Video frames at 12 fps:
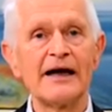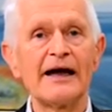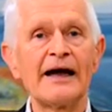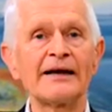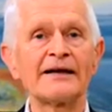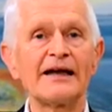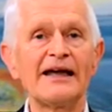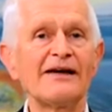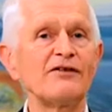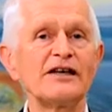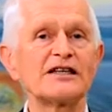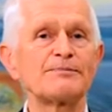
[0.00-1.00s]
And
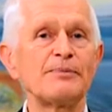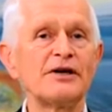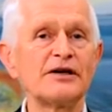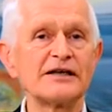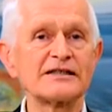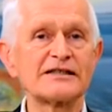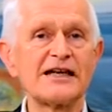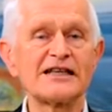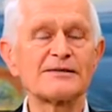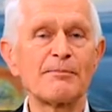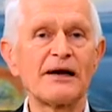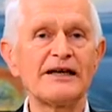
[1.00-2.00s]
every experience
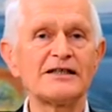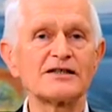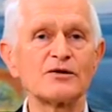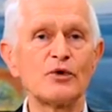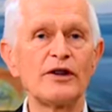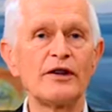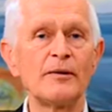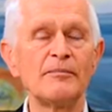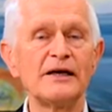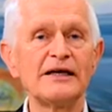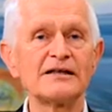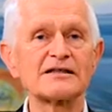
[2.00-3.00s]
takes place with the
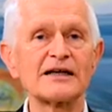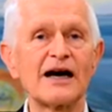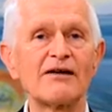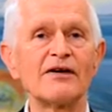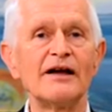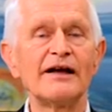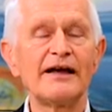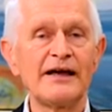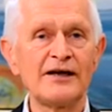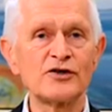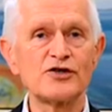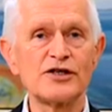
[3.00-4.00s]
means of
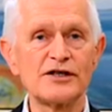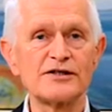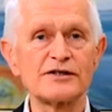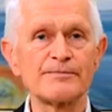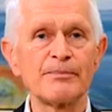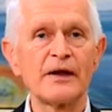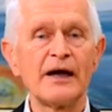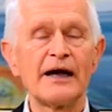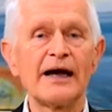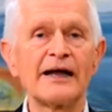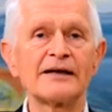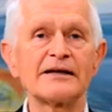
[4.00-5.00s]
energies.
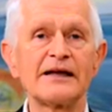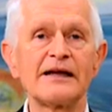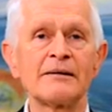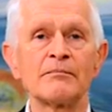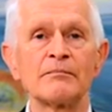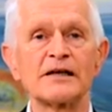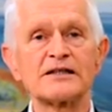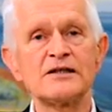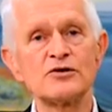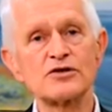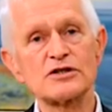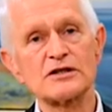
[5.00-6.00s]
And in
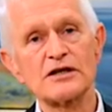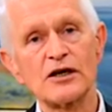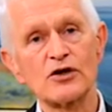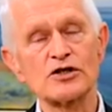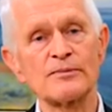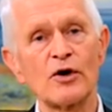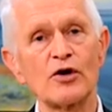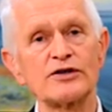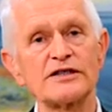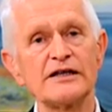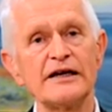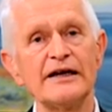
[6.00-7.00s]
Martinus'
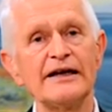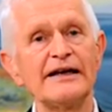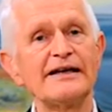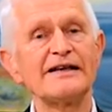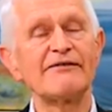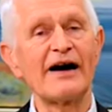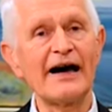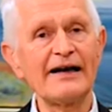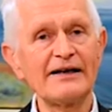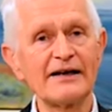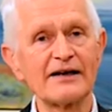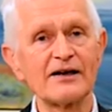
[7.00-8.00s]
cosmology, he
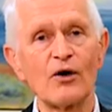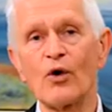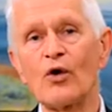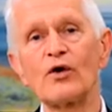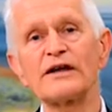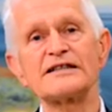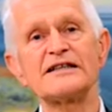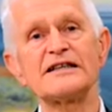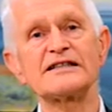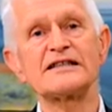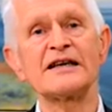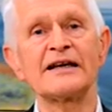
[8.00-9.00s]
divided all
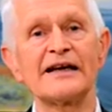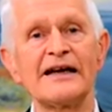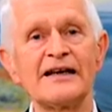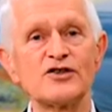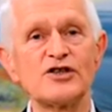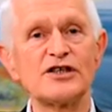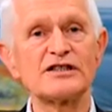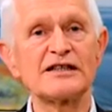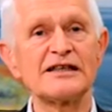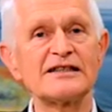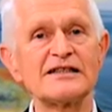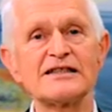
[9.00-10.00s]
existing energies
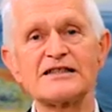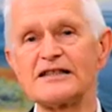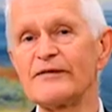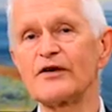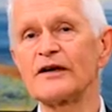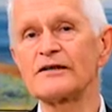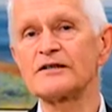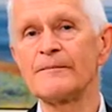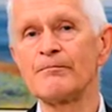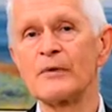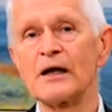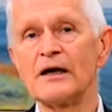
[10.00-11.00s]
in 6 different
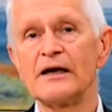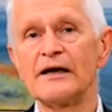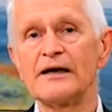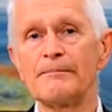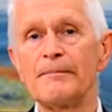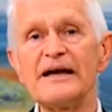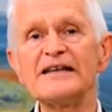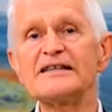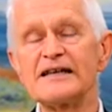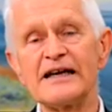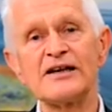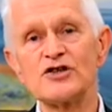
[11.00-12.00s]

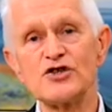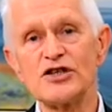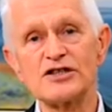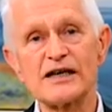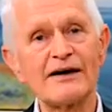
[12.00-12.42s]
basic energies.